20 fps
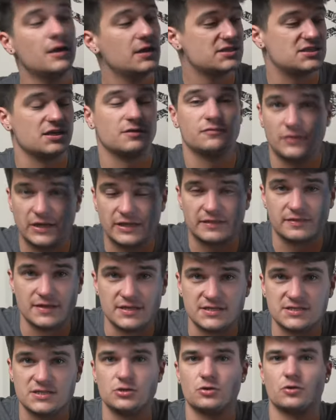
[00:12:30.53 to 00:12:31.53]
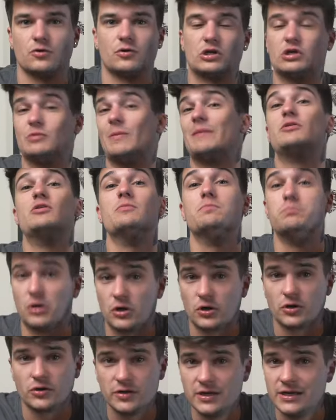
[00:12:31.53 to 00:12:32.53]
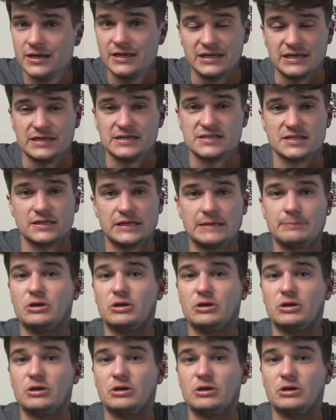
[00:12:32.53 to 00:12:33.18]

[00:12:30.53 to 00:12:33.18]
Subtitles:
stuff like this and you burn easily,